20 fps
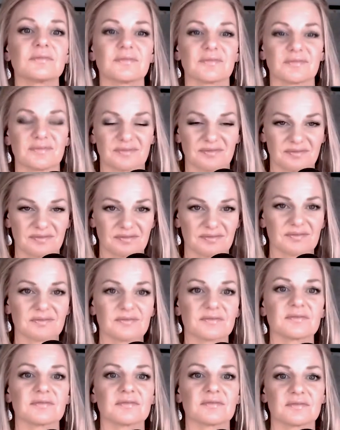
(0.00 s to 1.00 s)

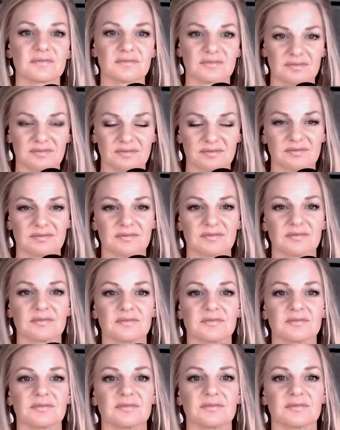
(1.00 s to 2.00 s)

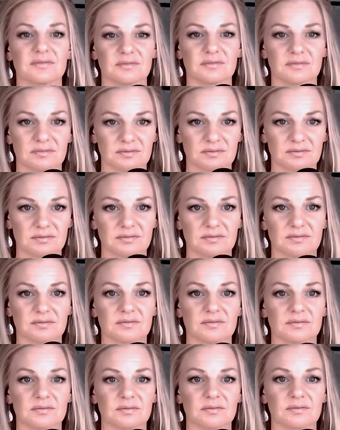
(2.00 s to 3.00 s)

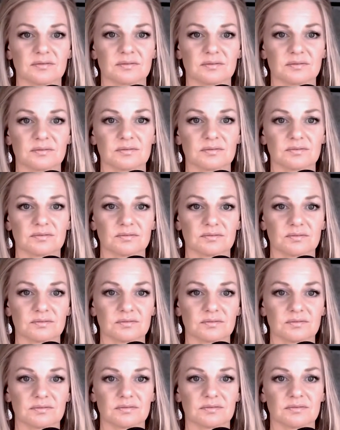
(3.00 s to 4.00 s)

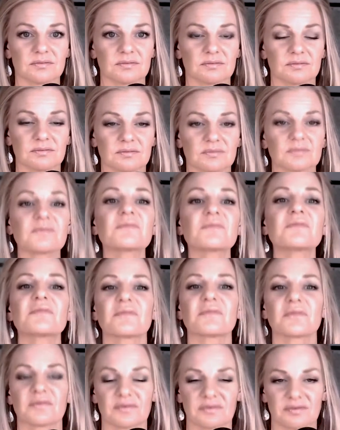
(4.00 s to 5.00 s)

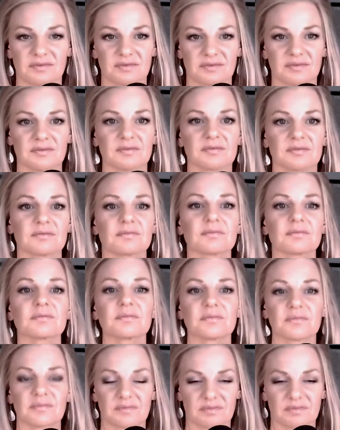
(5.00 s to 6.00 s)
(not speaking)